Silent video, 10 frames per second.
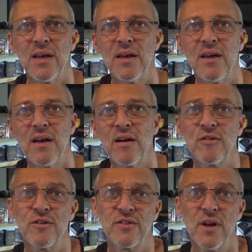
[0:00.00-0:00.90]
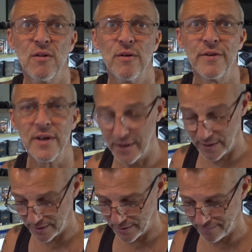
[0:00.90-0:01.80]
I've got to start all over again,
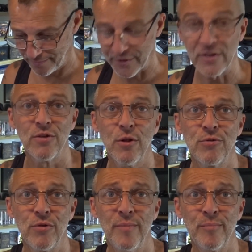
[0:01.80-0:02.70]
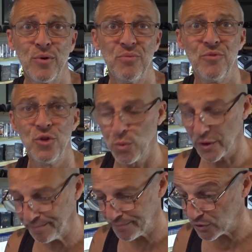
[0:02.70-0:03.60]
desolder it and put a new one on.